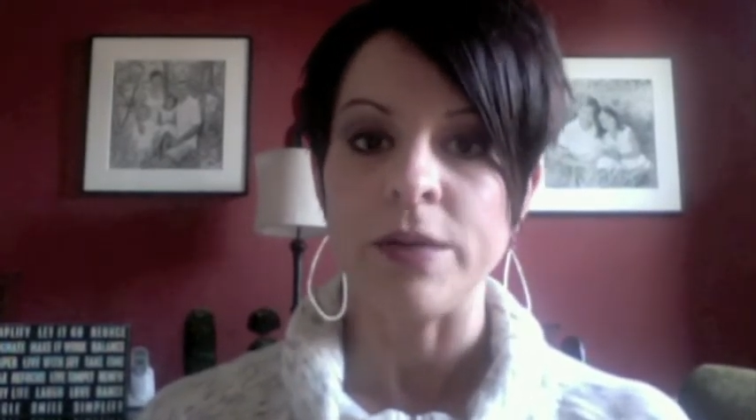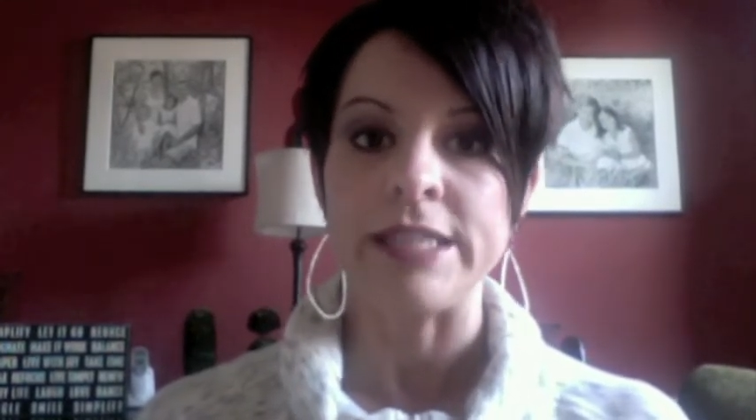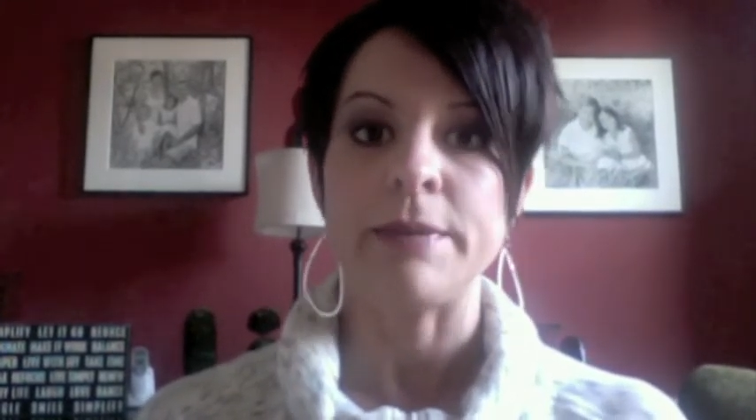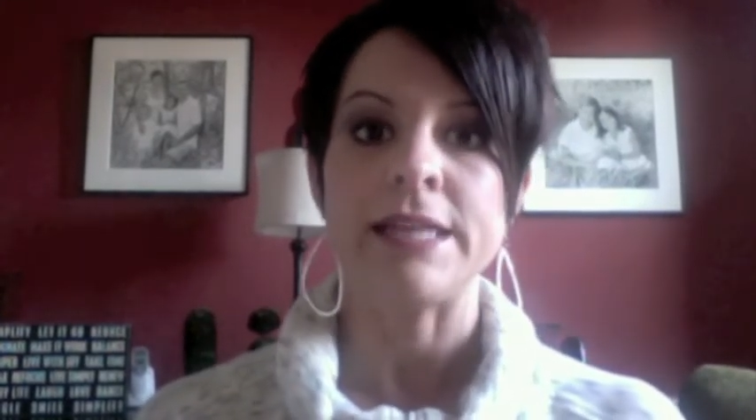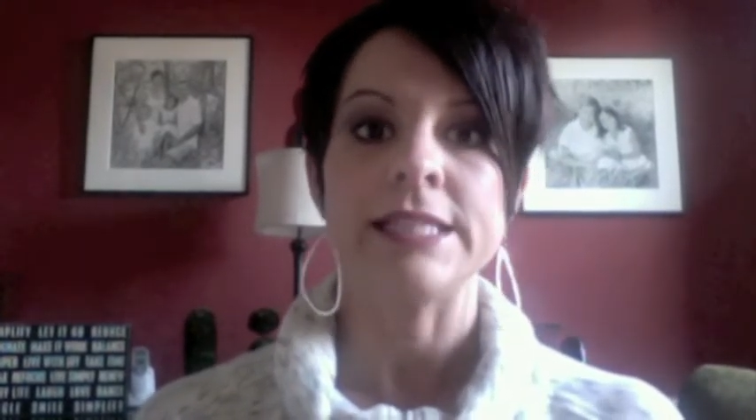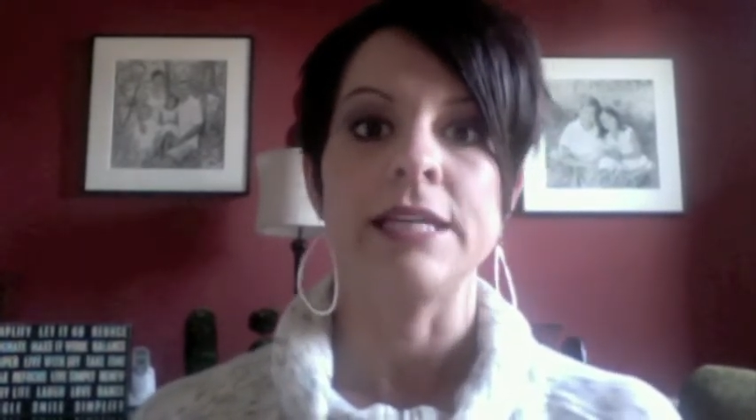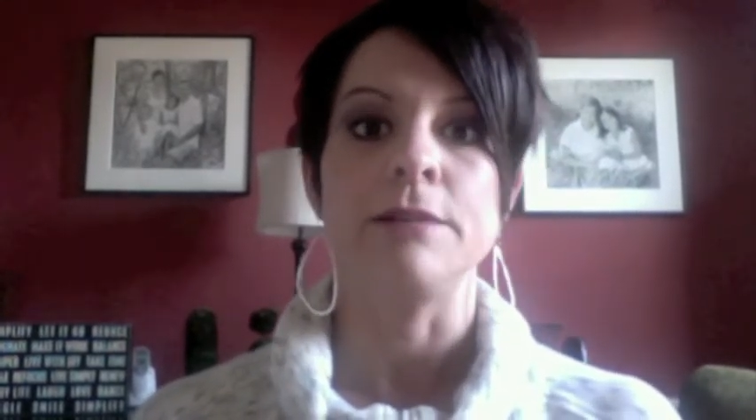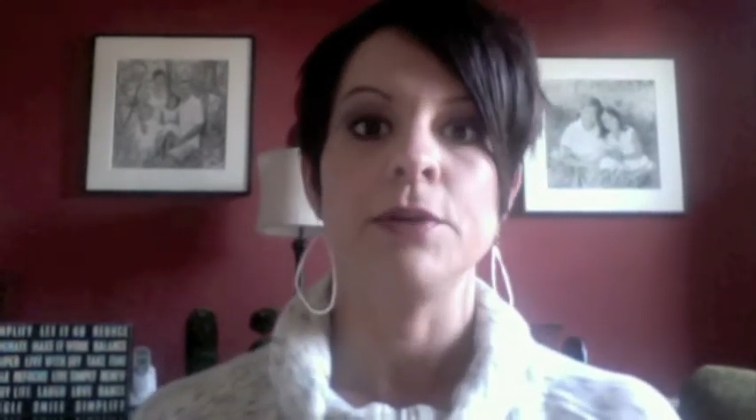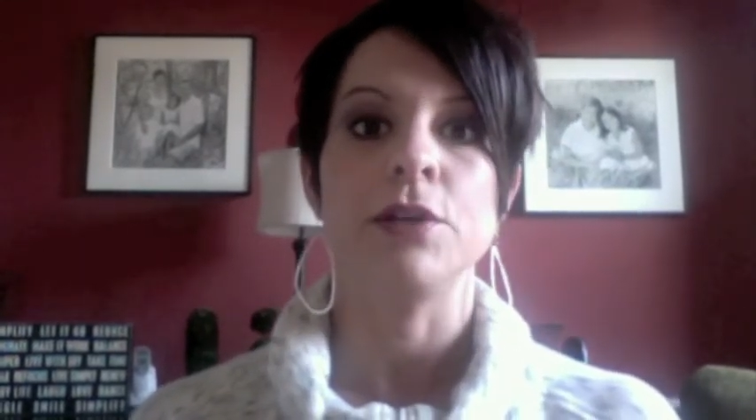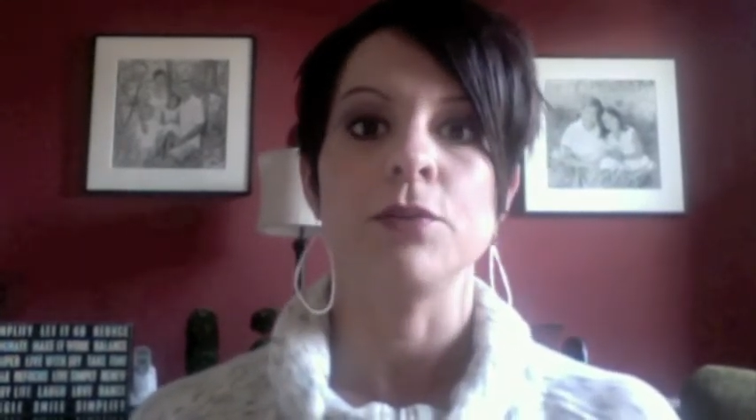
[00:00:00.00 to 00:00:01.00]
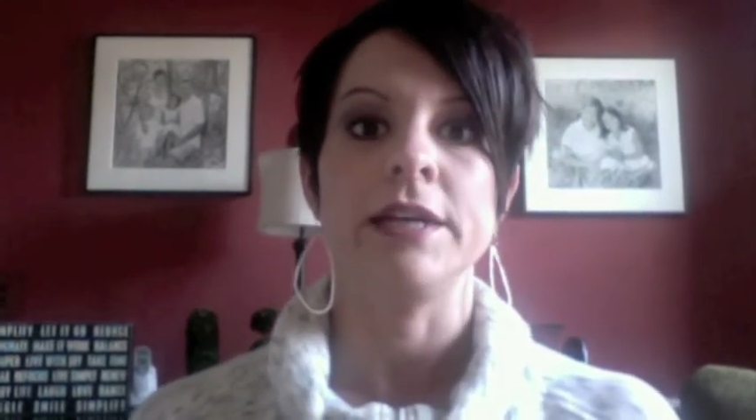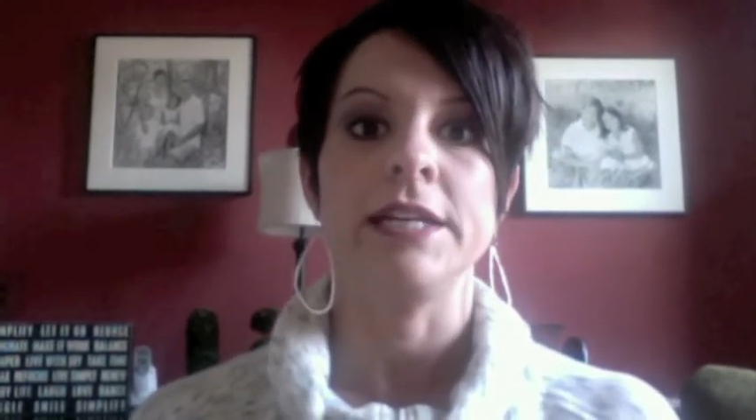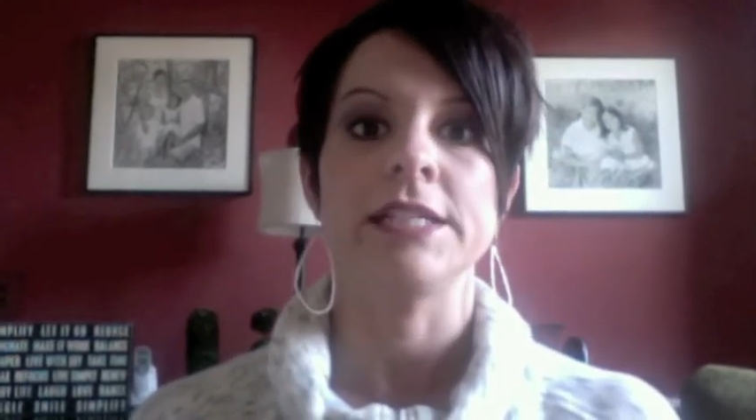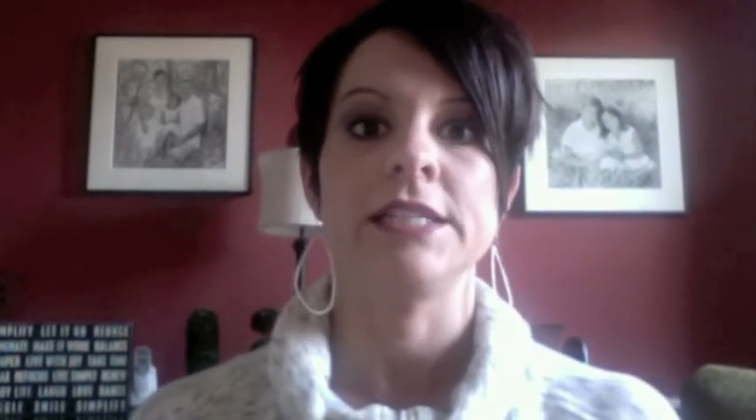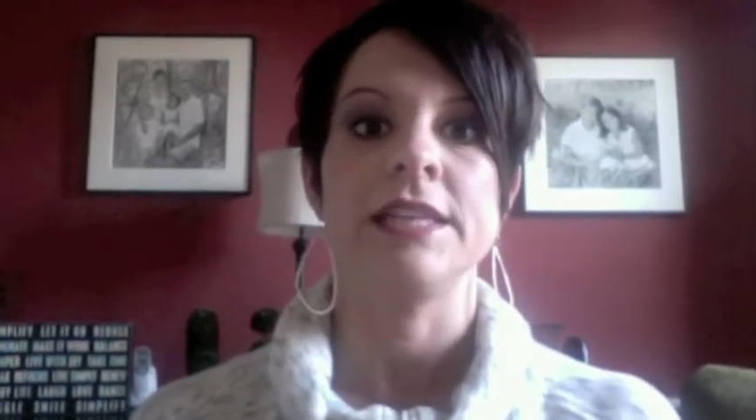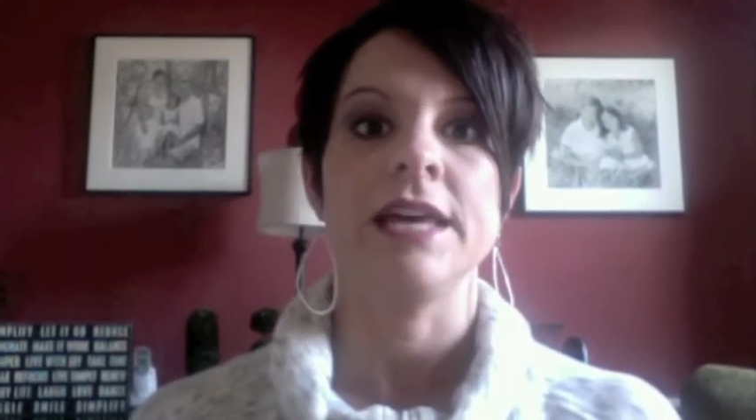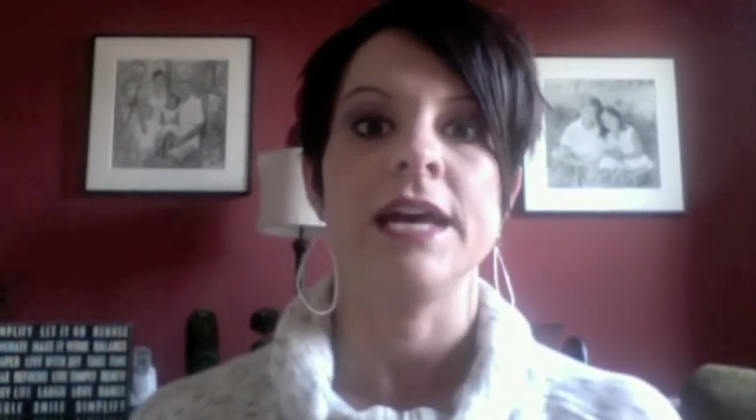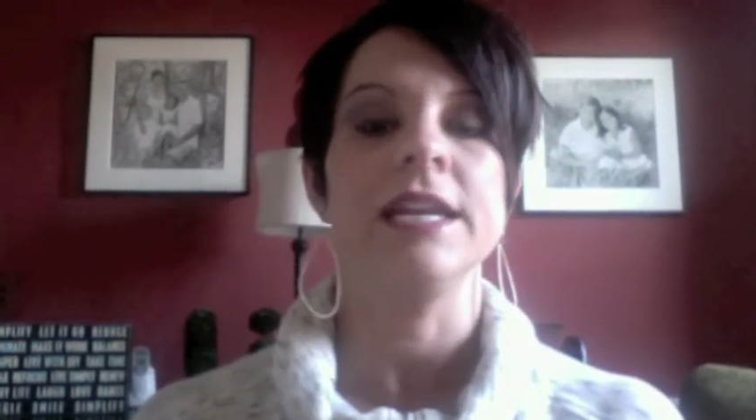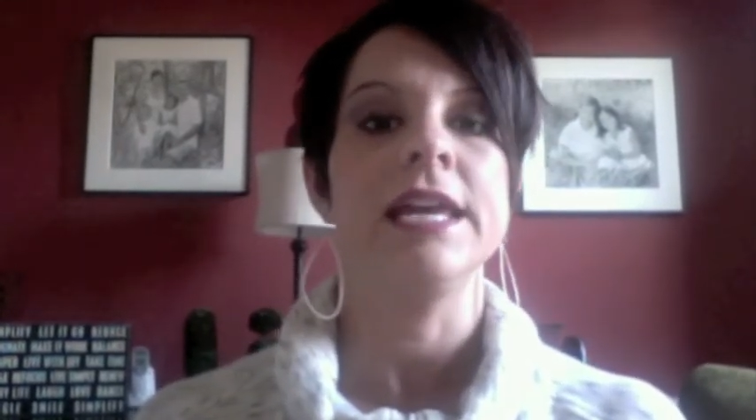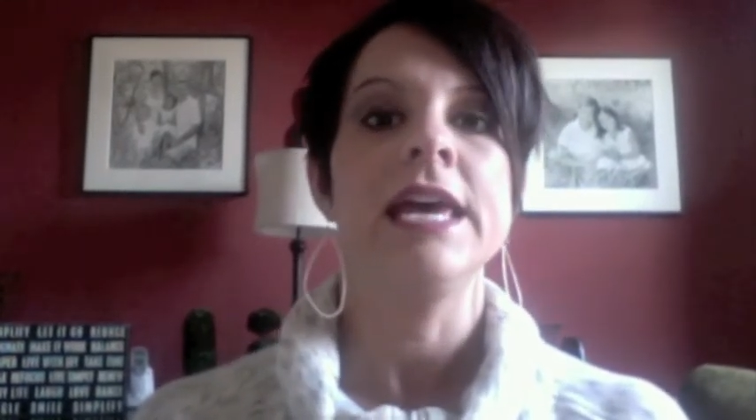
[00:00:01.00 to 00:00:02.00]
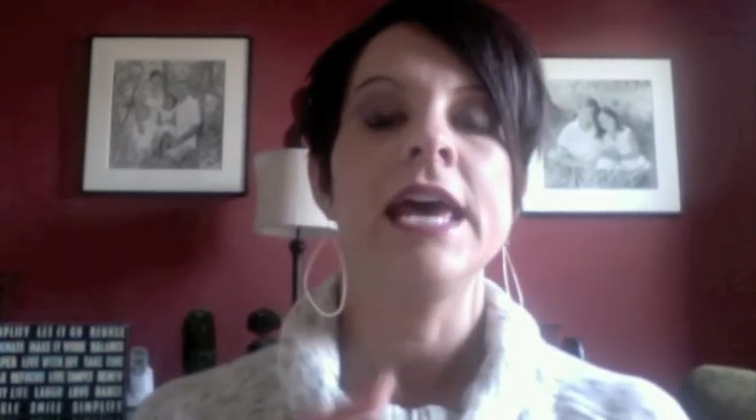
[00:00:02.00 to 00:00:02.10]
wastebasket, and put it right next to that.